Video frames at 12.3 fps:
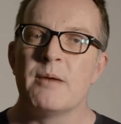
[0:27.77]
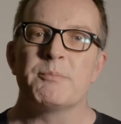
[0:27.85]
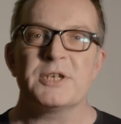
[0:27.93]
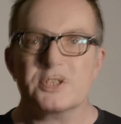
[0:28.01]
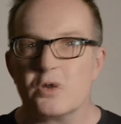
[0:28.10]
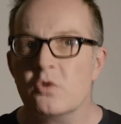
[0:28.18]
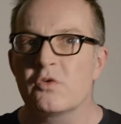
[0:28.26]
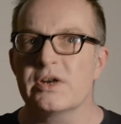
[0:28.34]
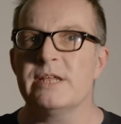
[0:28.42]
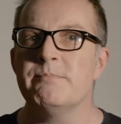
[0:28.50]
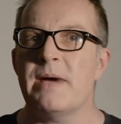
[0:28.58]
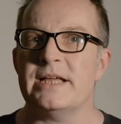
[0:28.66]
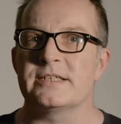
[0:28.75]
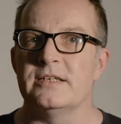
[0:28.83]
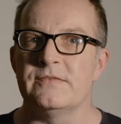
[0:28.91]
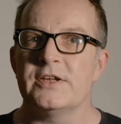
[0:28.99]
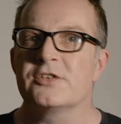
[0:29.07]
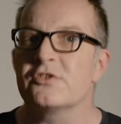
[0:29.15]
But it's already
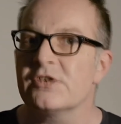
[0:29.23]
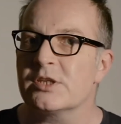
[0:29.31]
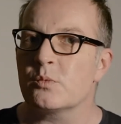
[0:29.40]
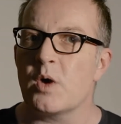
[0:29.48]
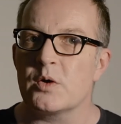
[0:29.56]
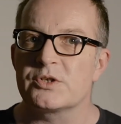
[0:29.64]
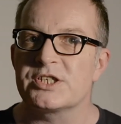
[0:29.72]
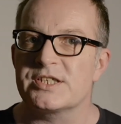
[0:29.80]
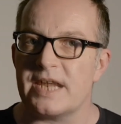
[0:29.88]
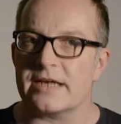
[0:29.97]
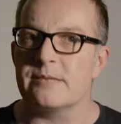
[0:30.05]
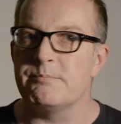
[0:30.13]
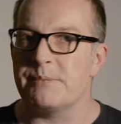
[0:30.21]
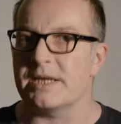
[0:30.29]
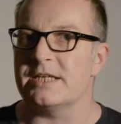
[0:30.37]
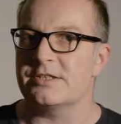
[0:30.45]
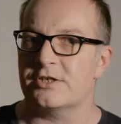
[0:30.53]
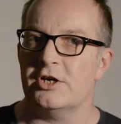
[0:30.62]
massive. It's already the world's second
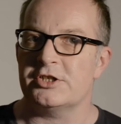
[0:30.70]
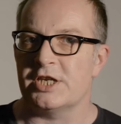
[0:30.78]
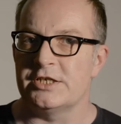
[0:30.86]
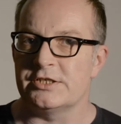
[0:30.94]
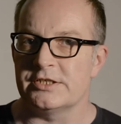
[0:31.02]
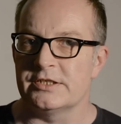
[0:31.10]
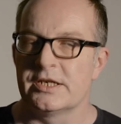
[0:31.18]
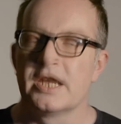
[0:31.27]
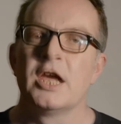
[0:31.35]
biggest search engine.